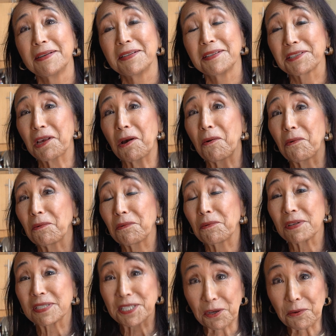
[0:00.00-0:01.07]
So
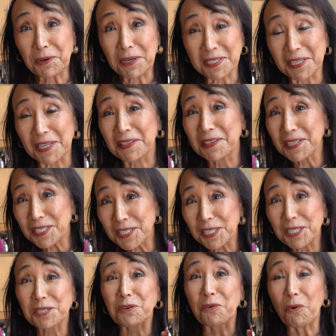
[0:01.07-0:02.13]
seriously, this
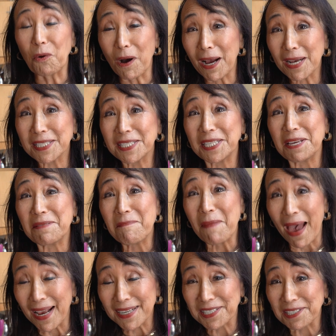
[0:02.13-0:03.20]
is
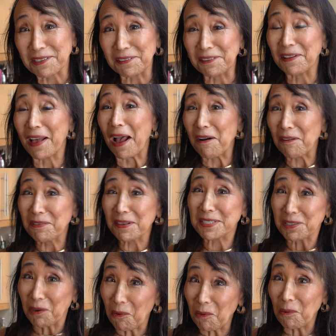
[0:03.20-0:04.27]
quasi-magical, how
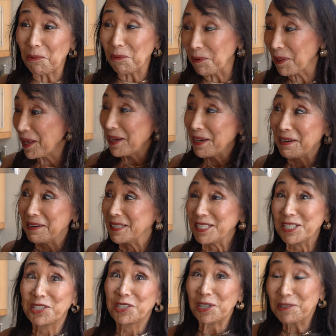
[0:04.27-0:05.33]
this whole
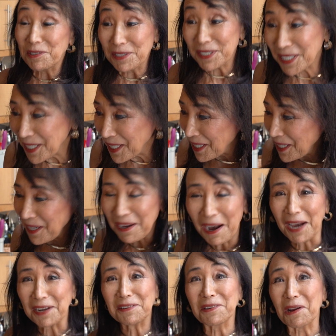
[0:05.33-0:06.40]
jiggly,
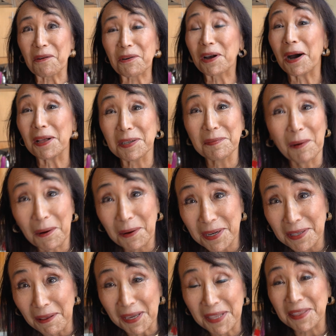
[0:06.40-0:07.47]
I don't know,
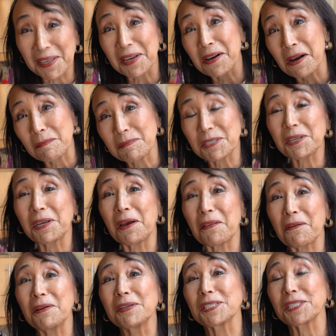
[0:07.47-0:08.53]
calamari-like thing comes
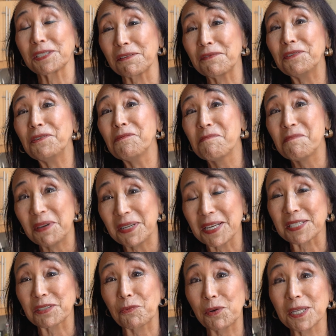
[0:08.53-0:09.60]
together in just a few
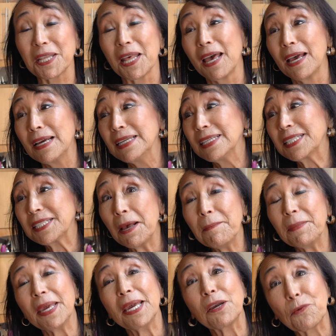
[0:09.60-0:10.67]
minutes with
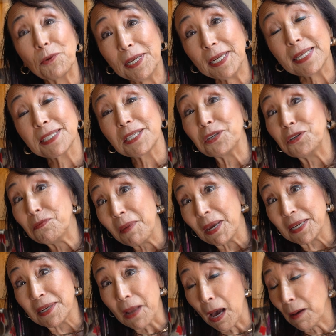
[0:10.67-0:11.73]
some ingredients that you
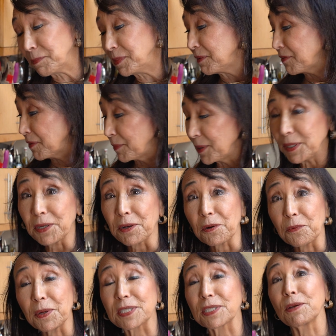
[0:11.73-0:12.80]
may not be familiar
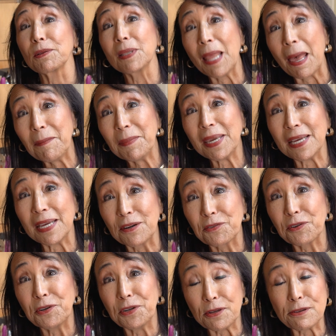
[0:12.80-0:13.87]
with. So let me
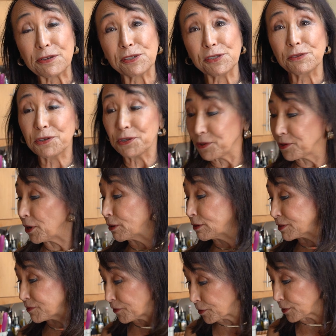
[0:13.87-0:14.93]
introduce you to
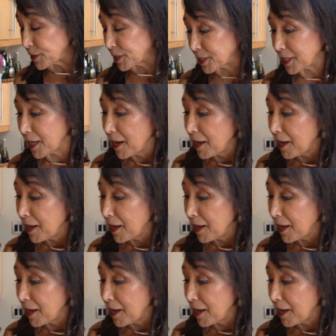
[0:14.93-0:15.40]
those first.